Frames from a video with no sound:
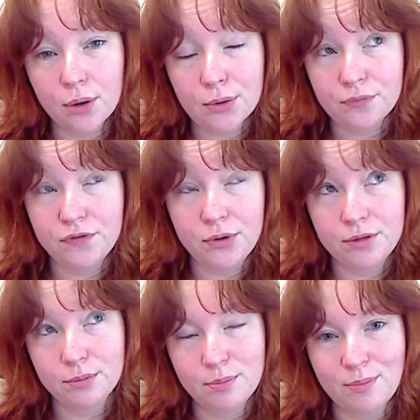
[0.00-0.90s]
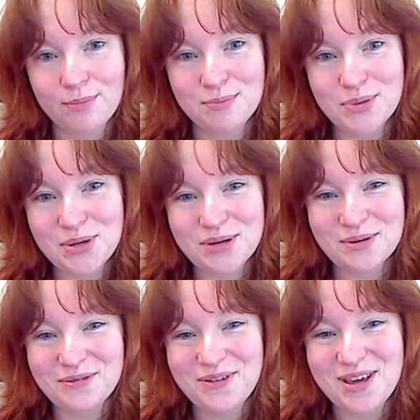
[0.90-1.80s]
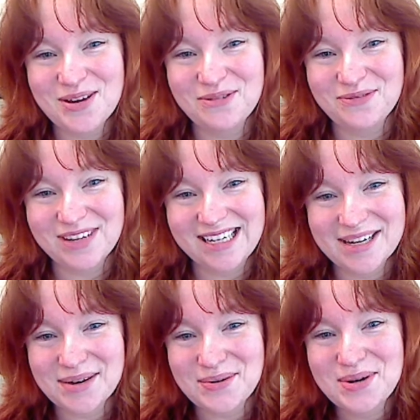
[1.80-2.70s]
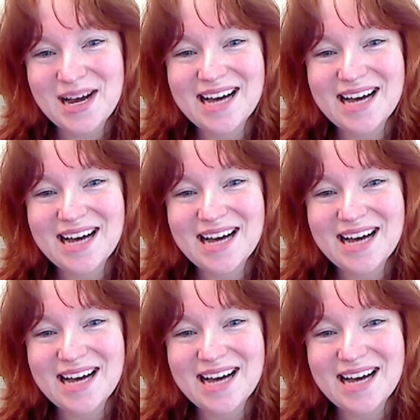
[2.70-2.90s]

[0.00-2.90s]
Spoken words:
or beauty review video,